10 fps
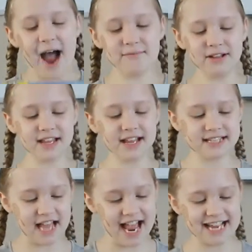I'm really
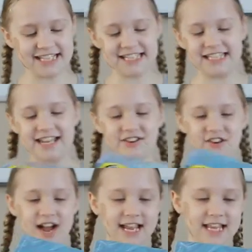excited to see who
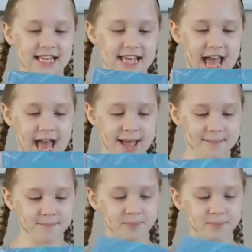I get.